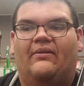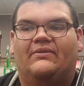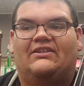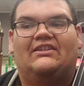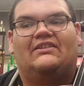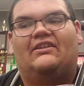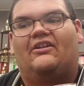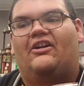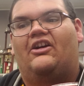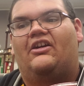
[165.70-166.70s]
Since
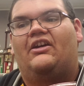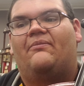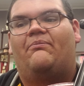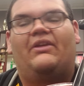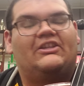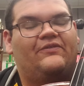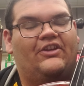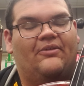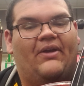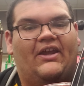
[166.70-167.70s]
there are mixed
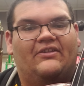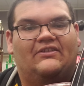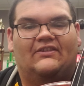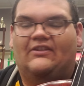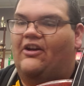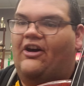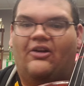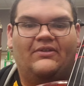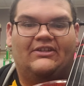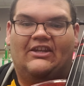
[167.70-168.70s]
finger patterns, it's not
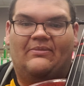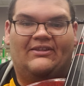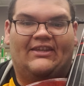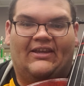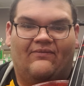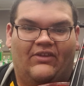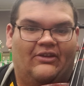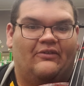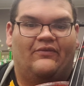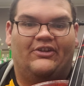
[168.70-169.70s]
always going to be second
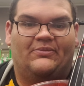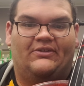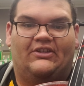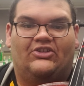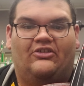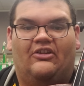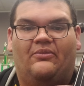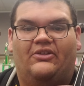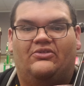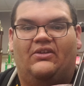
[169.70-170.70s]
finger in first position on
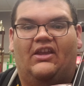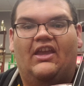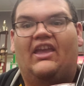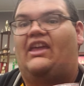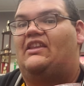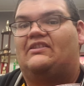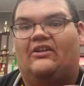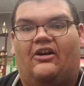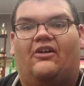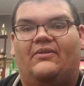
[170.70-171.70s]
one string, and it's
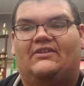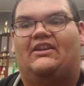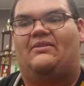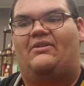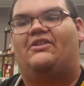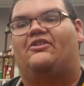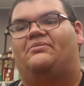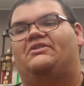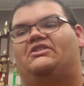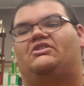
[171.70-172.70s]
not always going to be
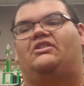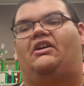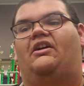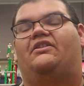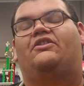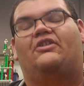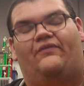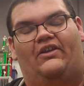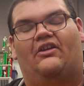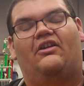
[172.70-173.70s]
third
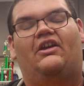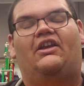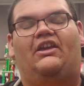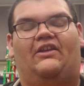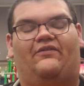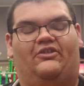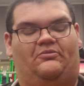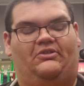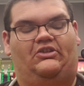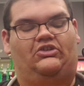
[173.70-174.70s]
finger in
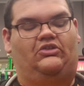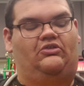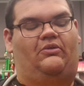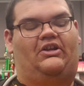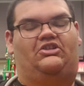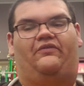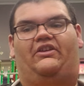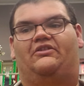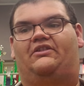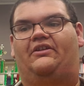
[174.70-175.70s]
first position. So watch your
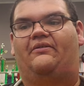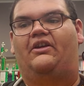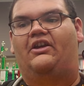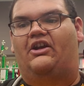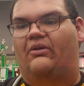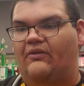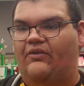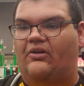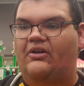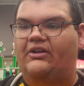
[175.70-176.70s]
fingers there. Going
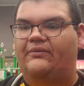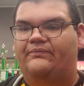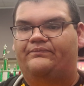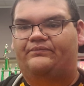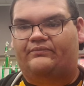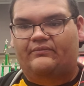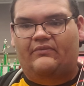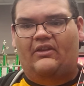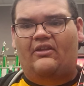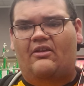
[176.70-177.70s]
forward,
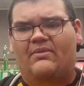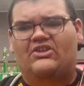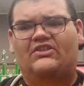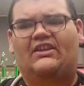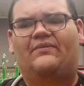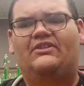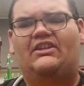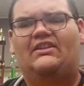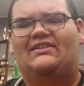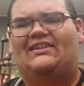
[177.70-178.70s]
measure
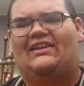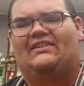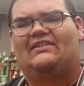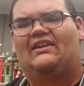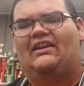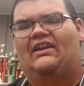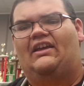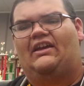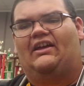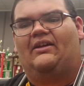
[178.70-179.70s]
17 says
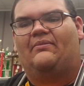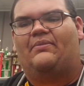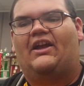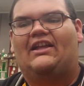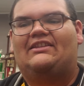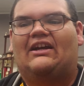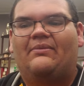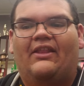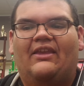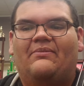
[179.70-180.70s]

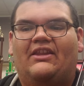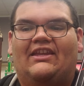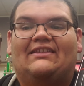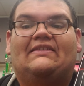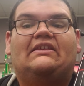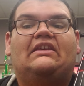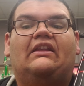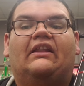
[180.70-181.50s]
cantabile, meaning singing